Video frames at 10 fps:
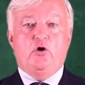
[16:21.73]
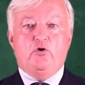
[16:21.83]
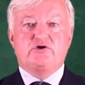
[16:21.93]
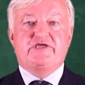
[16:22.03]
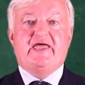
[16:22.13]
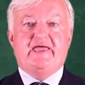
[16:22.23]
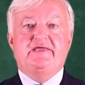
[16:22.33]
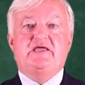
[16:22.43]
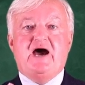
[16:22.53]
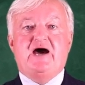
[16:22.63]

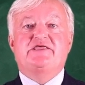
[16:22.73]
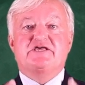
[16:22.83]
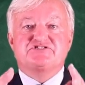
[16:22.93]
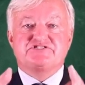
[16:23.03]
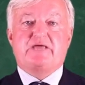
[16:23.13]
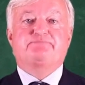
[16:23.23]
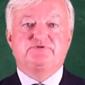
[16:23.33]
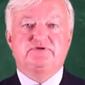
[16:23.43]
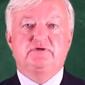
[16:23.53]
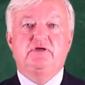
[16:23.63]
okay, I
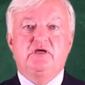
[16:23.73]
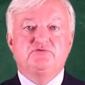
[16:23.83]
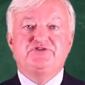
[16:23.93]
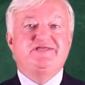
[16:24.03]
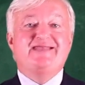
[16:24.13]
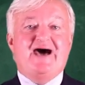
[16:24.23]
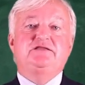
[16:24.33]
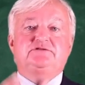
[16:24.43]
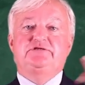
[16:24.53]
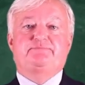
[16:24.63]
accept the
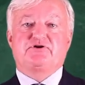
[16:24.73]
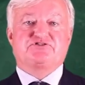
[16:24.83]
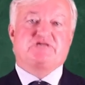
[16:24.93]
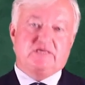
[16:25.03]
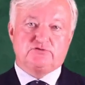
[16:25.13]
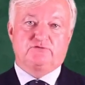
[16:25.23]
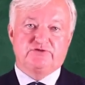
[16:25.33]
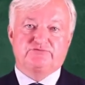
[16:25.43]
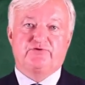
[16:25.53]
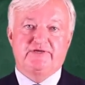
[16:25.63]
90%
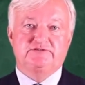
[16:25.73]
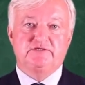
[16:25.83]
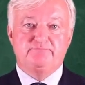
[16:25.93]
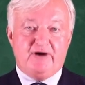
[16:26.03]
of the treaty,